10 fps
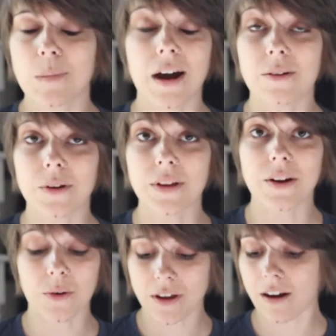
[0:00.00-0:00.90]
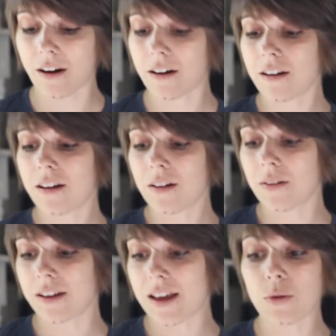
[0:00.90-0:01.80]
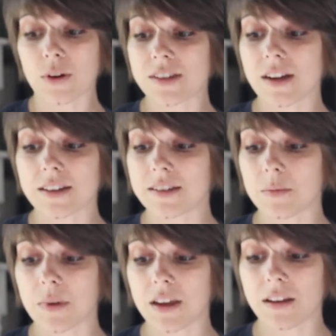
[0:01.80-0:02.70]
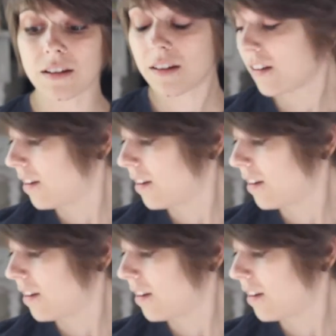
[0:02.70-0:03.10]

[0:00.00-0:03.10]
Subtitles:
I really don't care. Like, it looks nice to me.